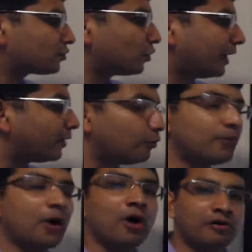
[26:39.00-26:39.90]
So I
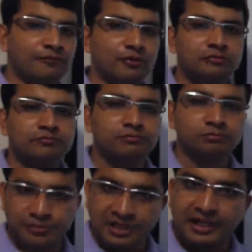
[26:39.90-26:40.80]
hope all of you
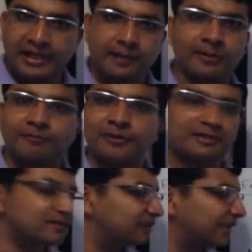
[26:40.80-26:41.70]
came up
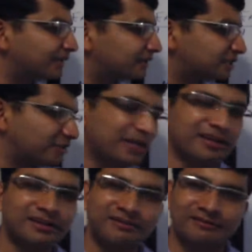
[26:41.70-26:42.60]
with like the
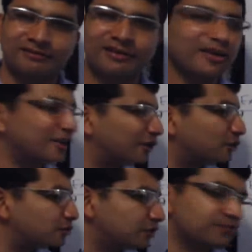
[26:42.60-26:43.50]
similar,
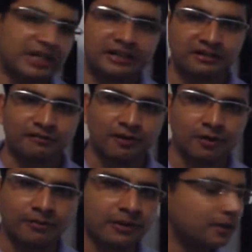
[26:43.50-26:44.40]
you know, subjunctive
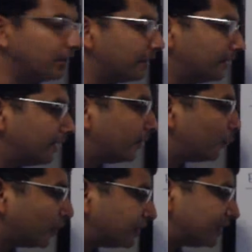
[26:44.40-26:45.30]
form.
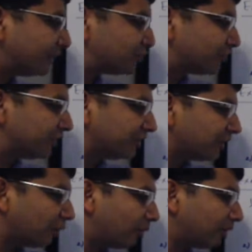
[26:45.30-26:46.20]
One thing which we
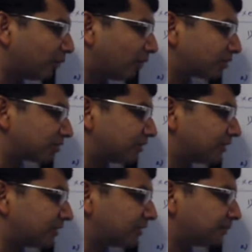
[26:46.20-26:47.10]
didn't cover was
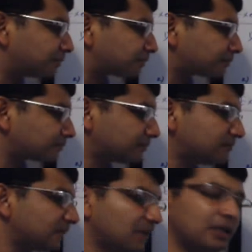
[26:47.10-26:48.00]
the
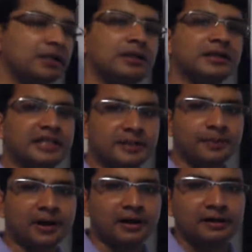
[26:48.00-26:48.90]
key
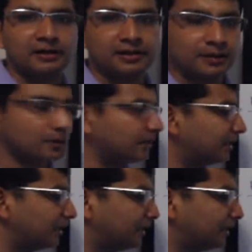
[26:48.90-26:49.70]
part. Okay.